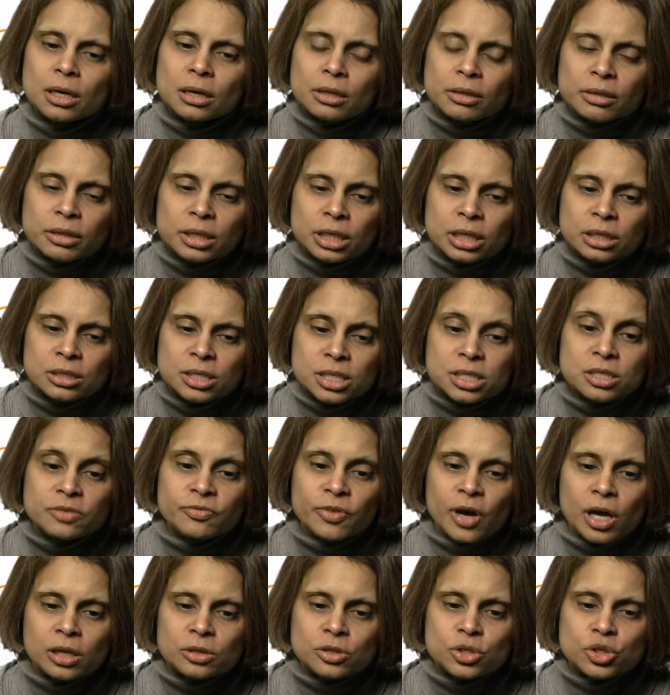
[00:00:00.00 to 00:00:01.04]
the
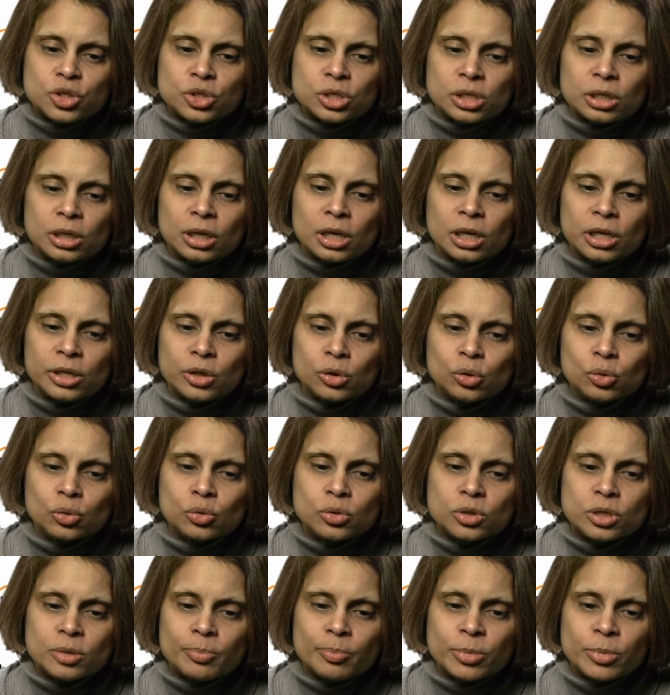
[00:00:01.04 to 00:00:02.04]
disadvantages include